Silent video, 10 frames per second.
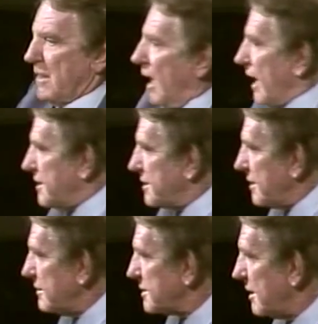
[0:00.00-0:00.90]
I had to
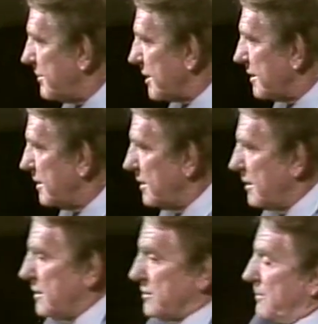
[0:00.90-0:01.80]
tell somebody.
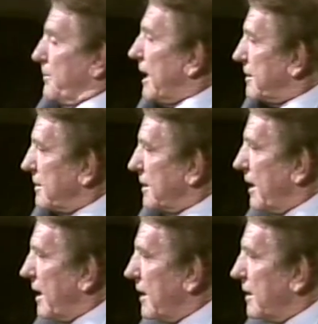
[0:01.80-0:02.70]
So I parked the
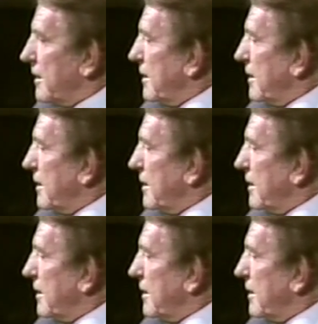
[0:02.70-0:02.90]
car,